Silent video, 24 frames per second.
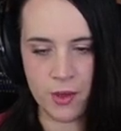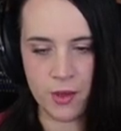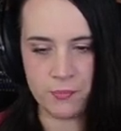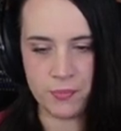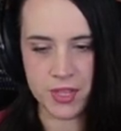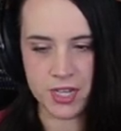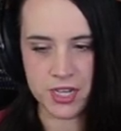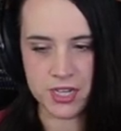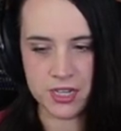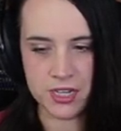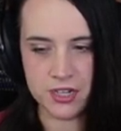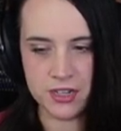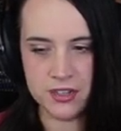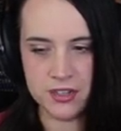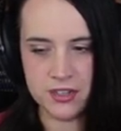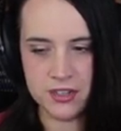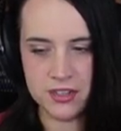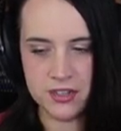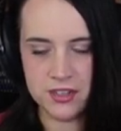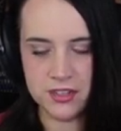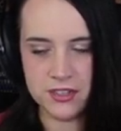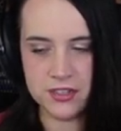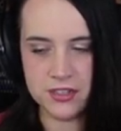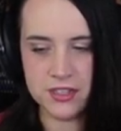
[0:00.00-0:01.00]
weapon.
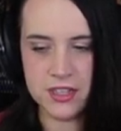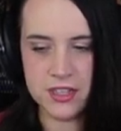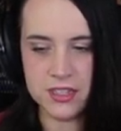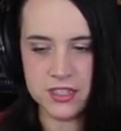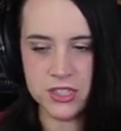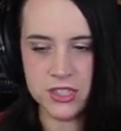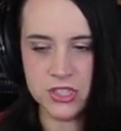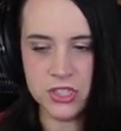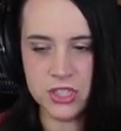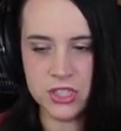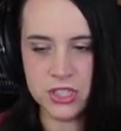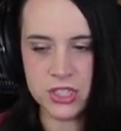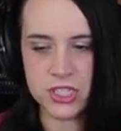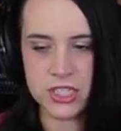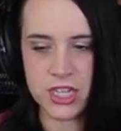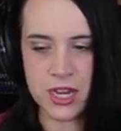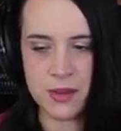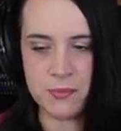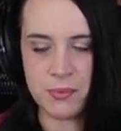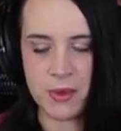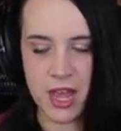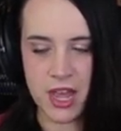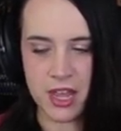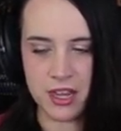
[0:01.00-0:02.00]

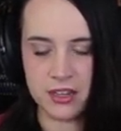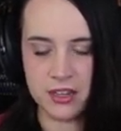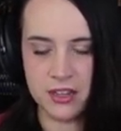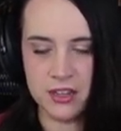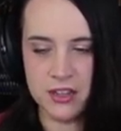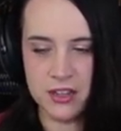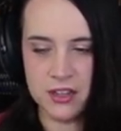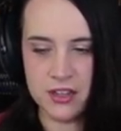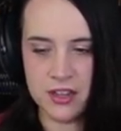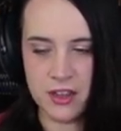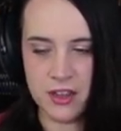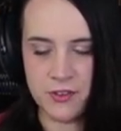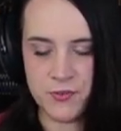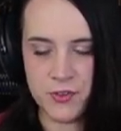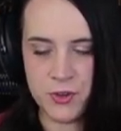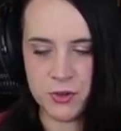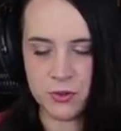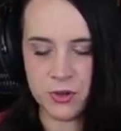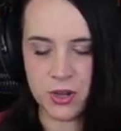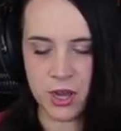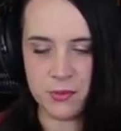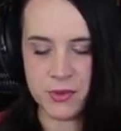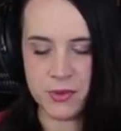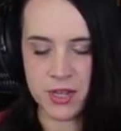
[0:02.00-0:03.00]
Stay back. If
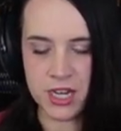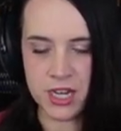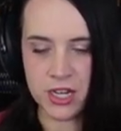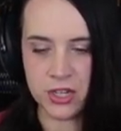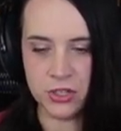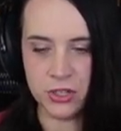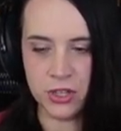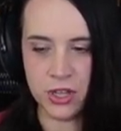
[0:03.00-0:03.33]
you come any